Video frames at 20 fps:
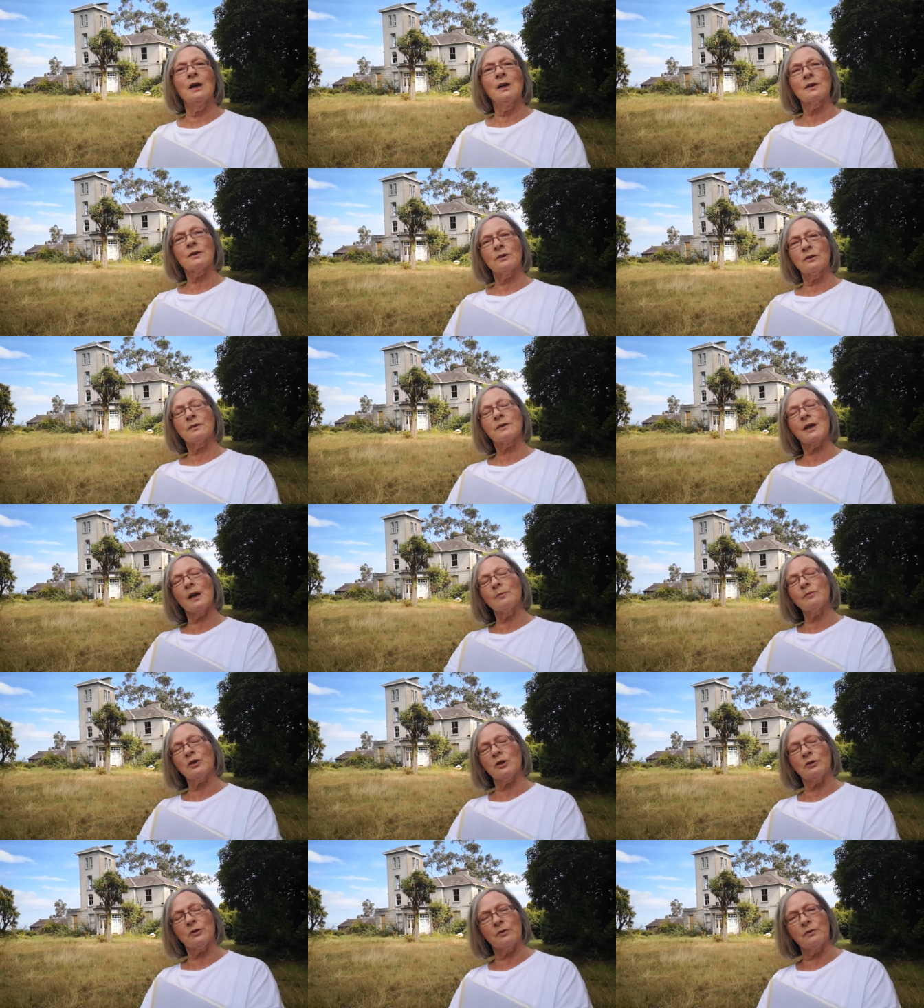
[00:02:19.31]
So the same
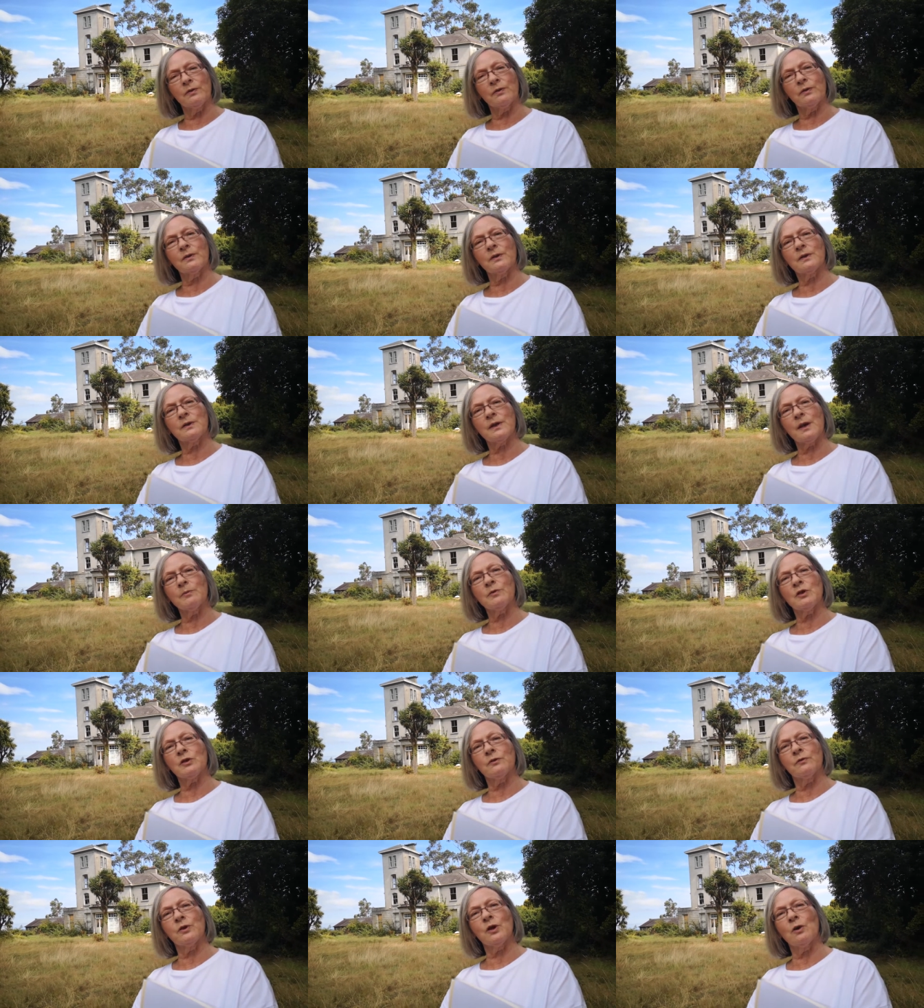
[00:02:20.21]
sort of same
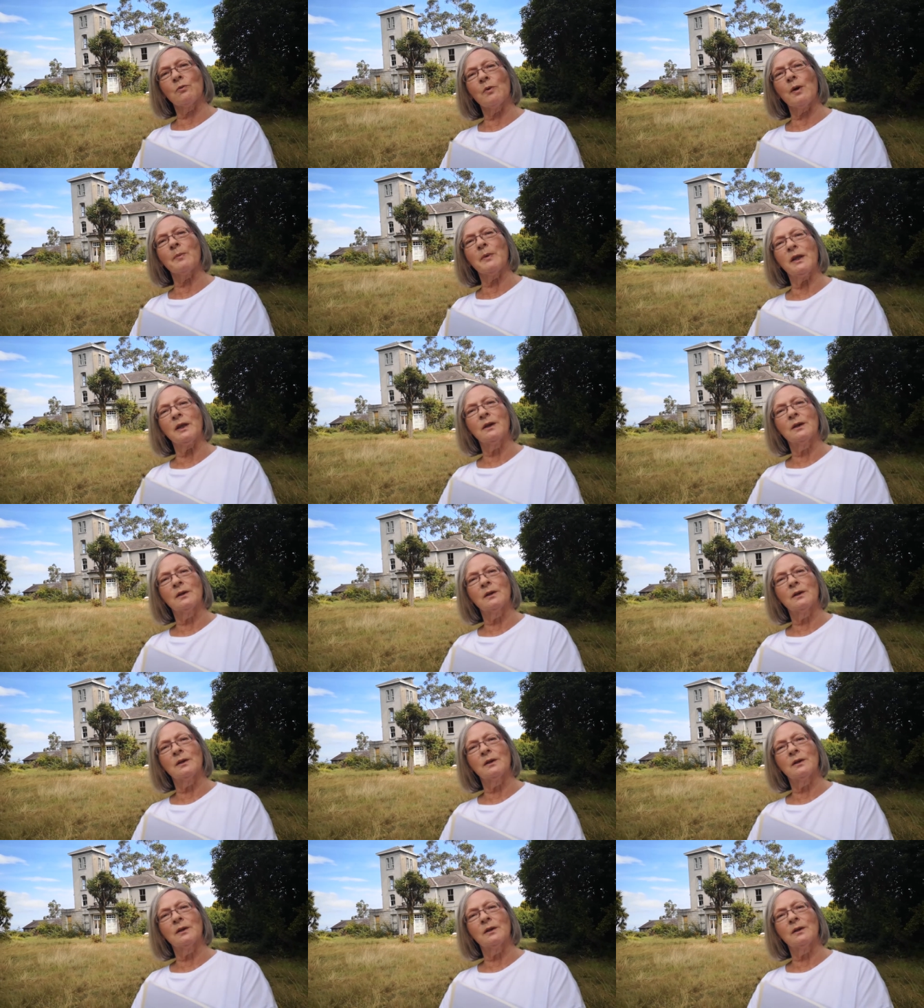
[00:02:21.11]
sort of young women.